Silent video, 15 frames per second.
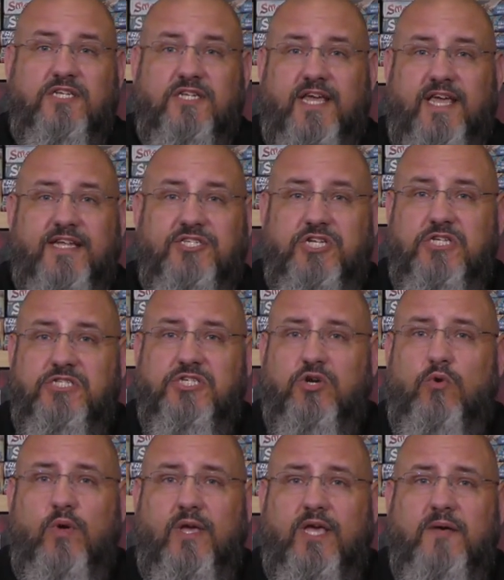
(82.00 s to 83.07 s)
today, just a
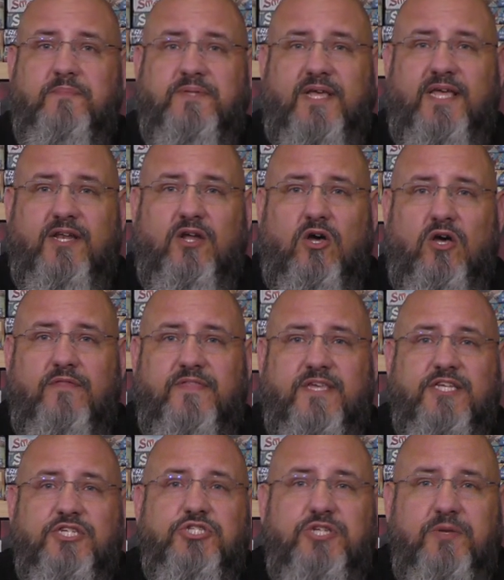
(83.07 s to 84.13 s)
quick update on
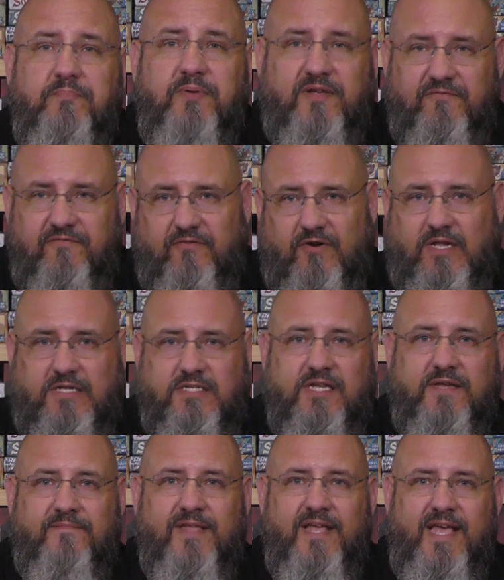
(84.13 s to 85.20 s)
the shipping
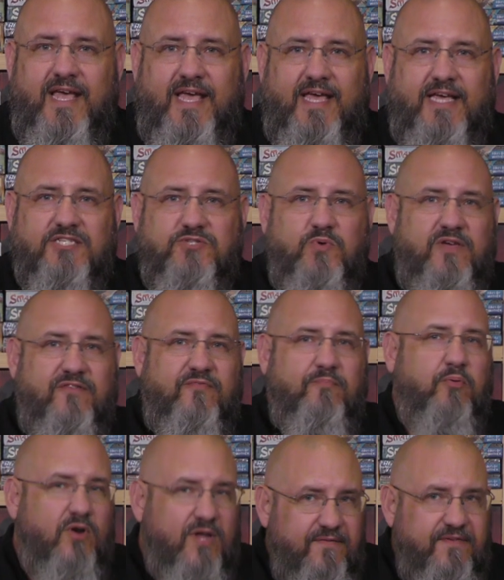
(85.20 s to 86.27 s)
front. As we've
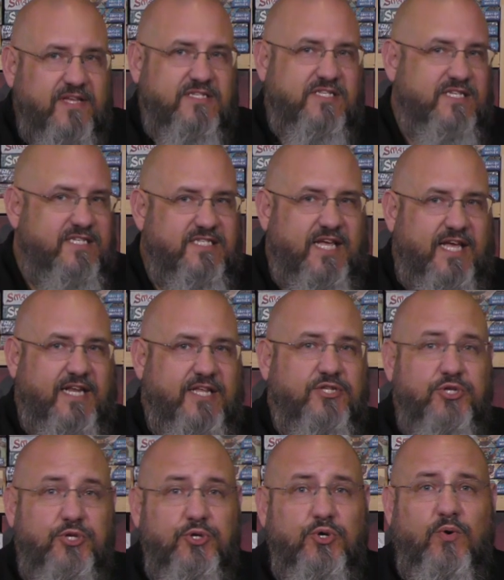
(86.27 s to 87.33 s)
previously
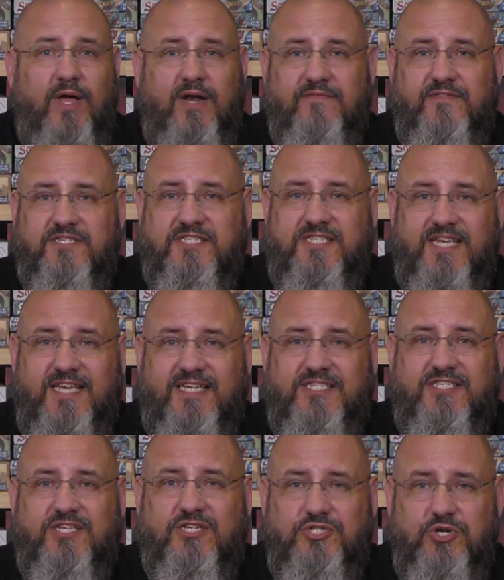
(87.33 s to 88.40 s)
stated, two out of the
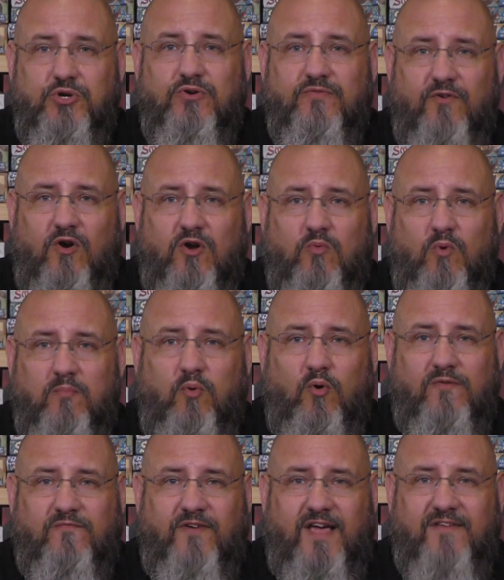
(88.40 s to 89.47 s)
six Joan of Arc
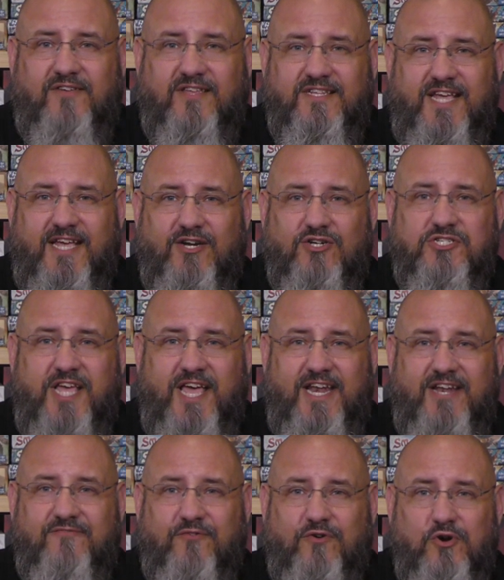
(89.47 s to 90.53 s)
1.5 containers
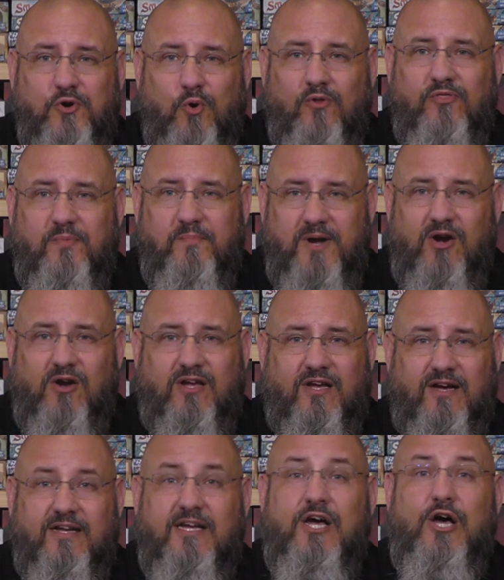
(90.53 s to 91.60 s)
headed for North
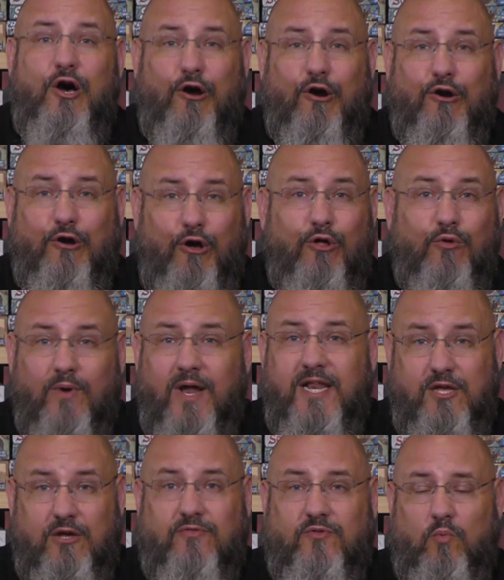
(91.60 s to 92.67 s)
America are
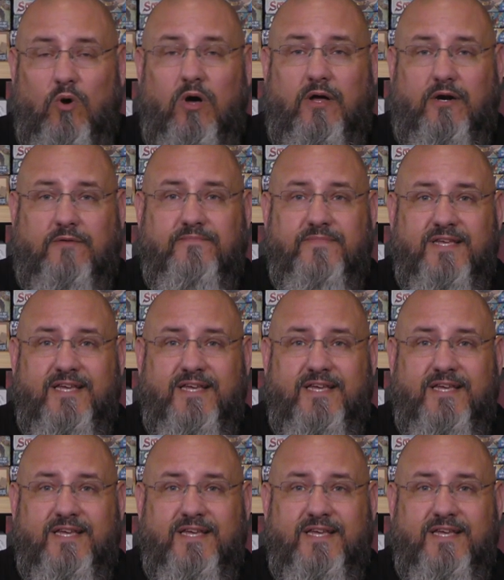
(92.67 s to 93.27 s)
already on the water.